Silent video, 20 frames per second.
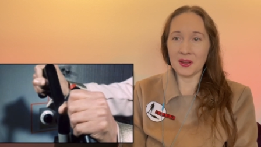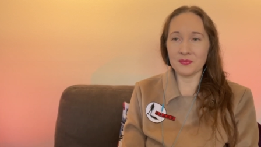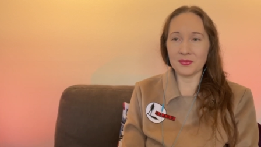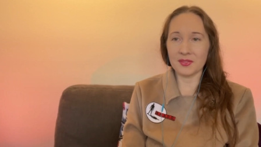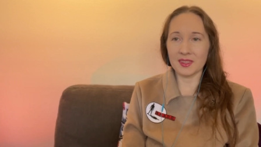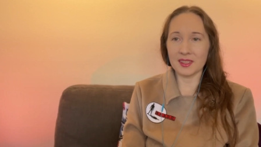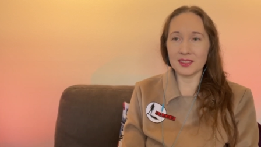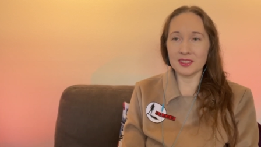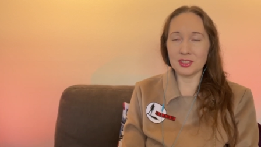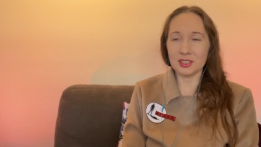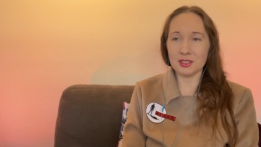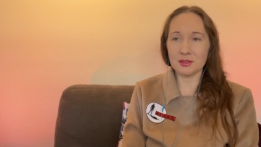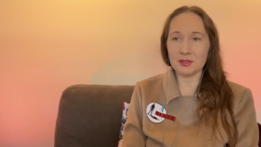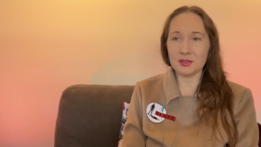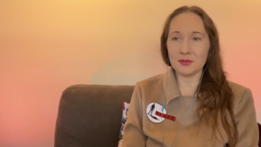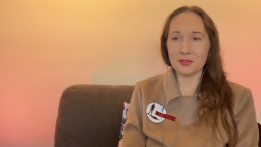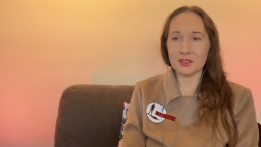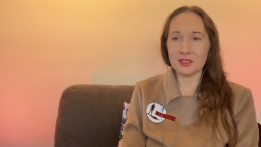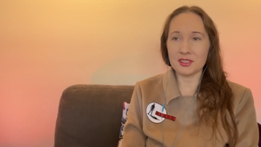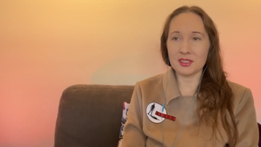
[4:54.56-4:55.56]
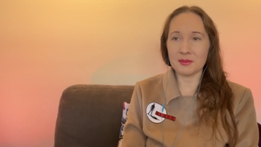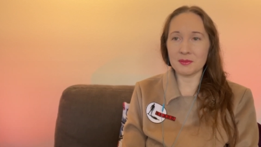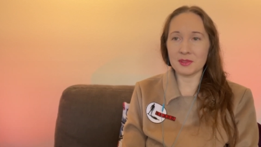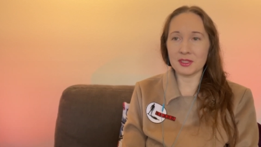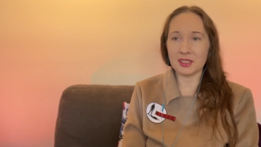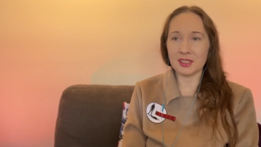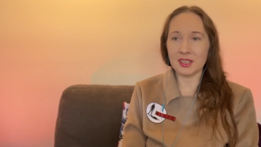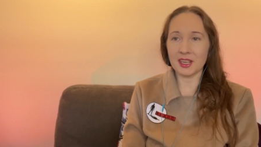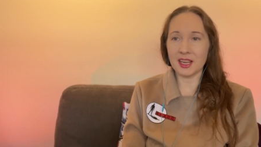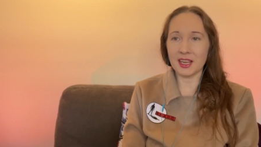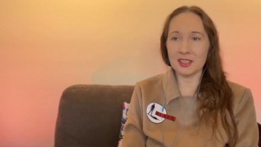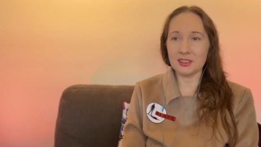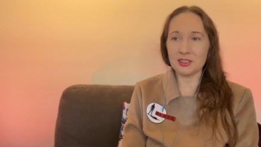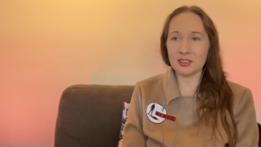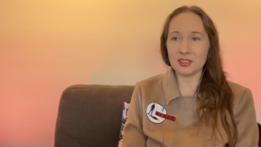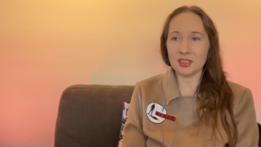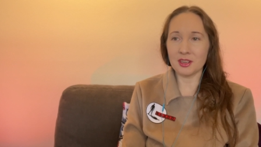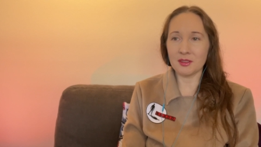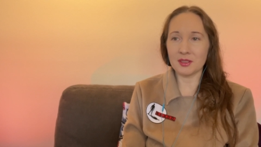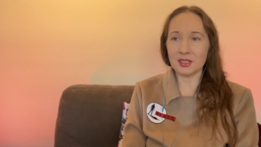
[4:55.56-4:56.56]
She was forcing them to crash,
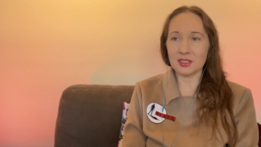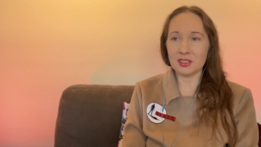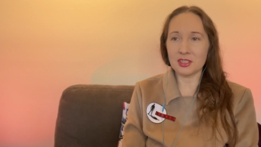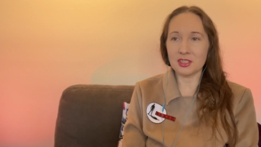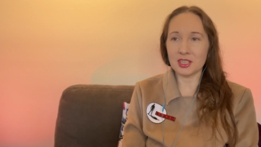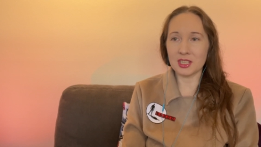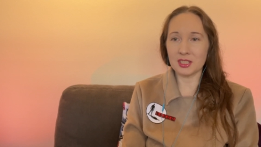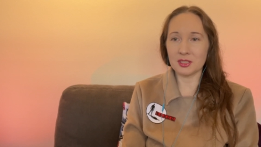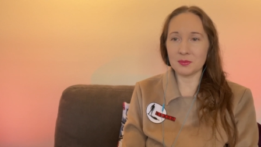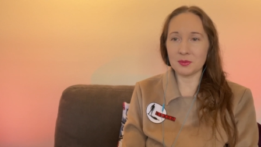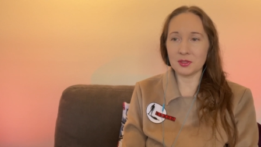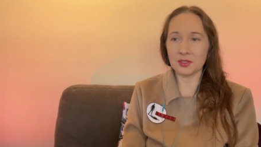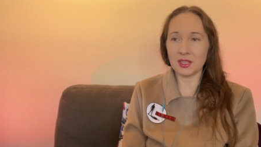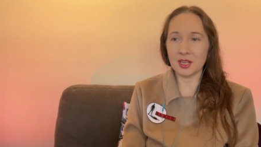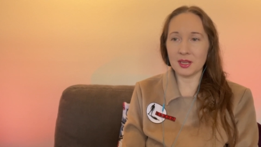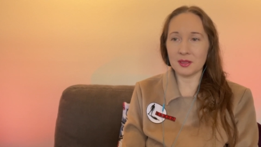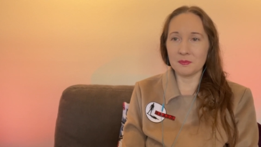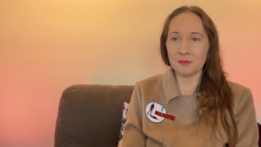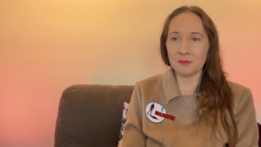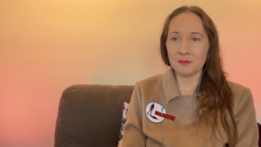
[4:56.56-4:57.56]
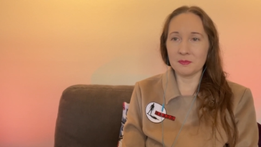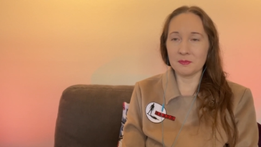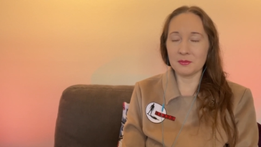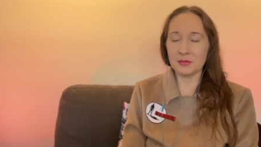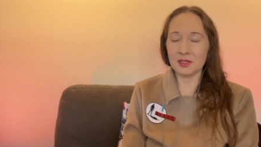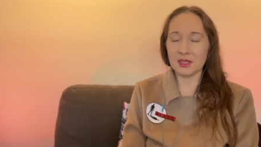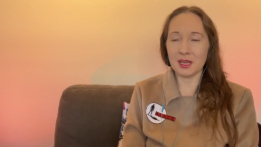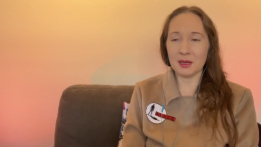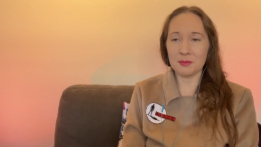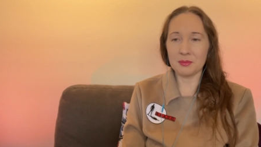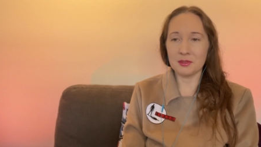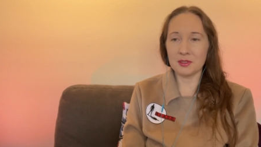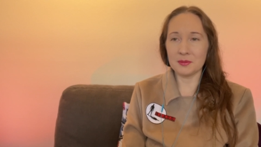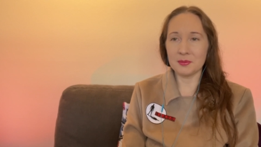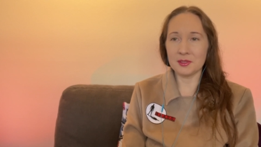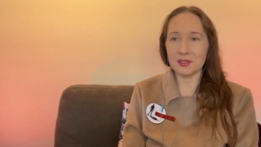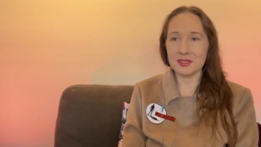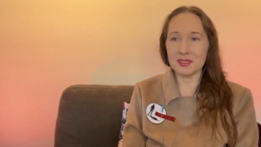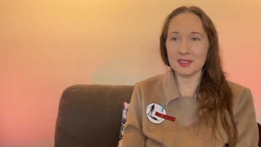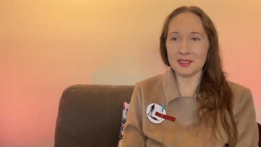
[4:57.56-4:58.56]
knowing she could pull up at that poor person's